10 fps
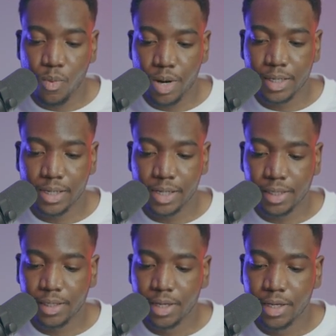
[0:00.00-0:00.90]
one click.
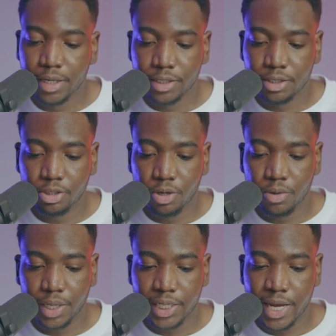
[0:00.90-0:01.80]

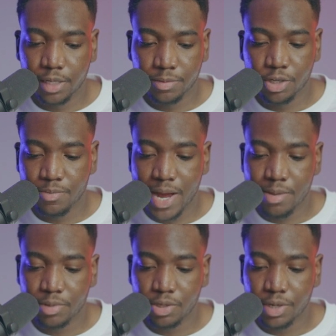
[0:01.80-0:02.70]
So it takes me to my
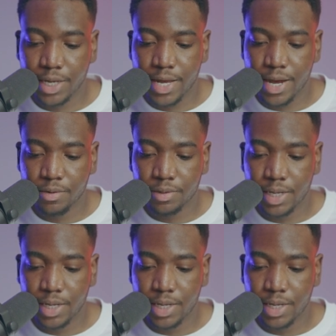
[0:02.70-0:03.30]
Amazon account